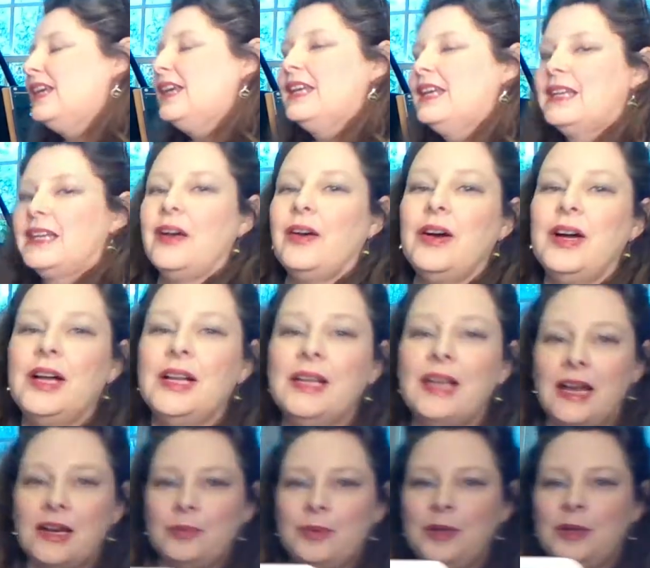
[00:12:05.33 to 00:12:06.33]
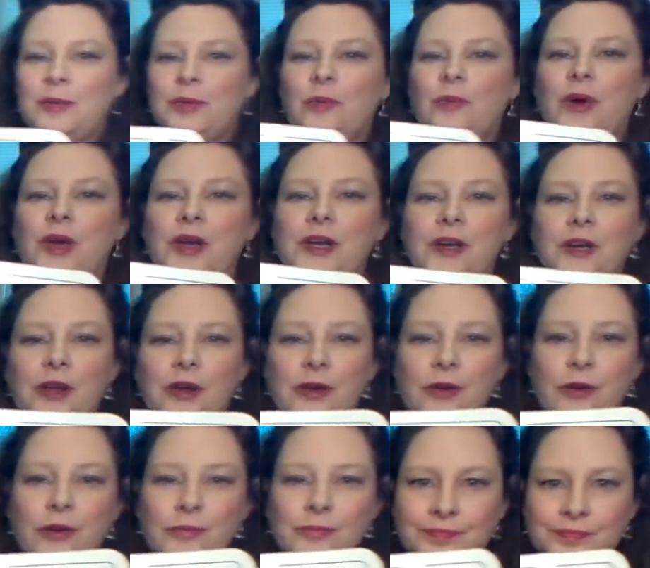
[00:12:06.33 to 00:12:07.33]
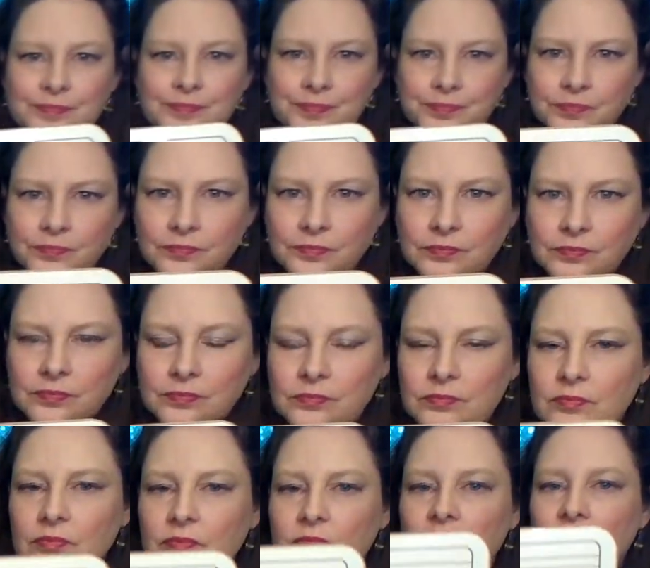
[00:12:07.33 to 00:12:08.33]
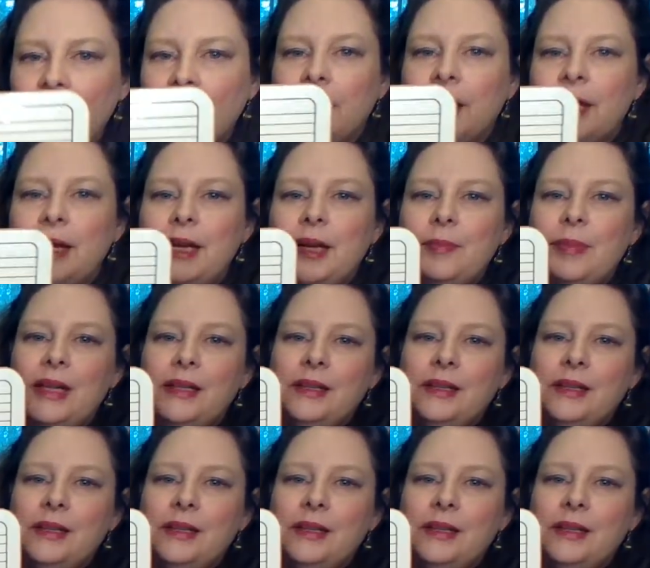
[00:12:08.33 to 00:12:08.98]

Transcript: Now, a lot of people want to know a